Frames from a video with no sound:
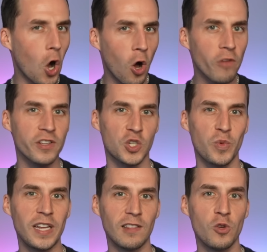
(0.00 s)
all the
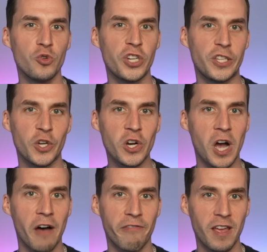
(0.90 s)
sweet loot she took
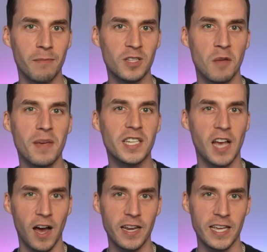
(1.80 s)
off him to Miss
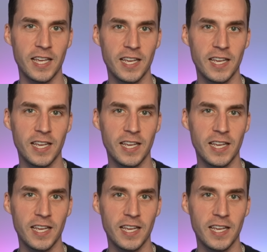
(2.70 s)
Honey,